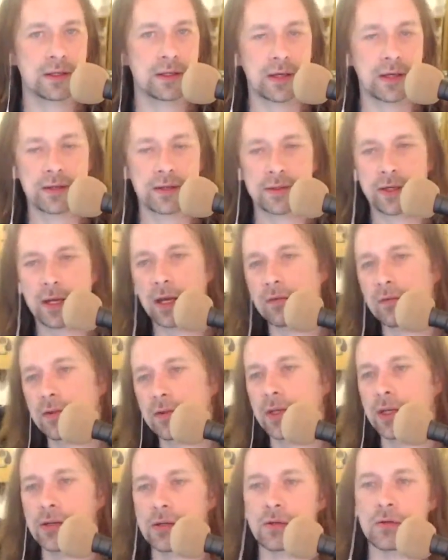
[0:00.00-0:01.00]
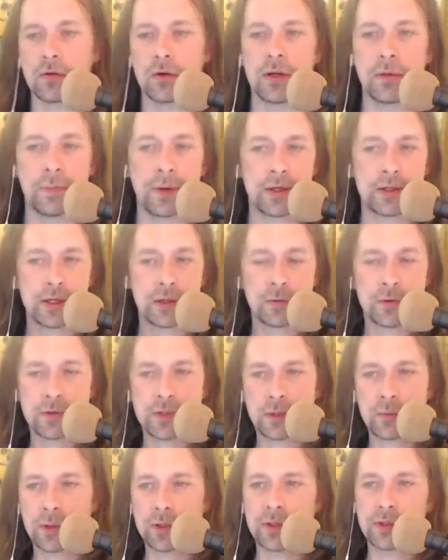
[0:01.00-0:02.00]
as a conversation or you're pitching with
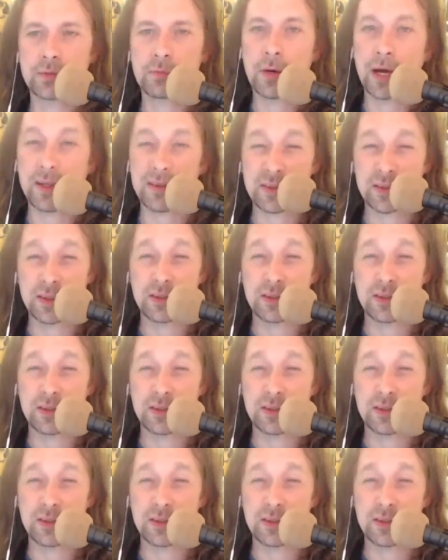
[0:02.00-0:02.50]
someone to sponsor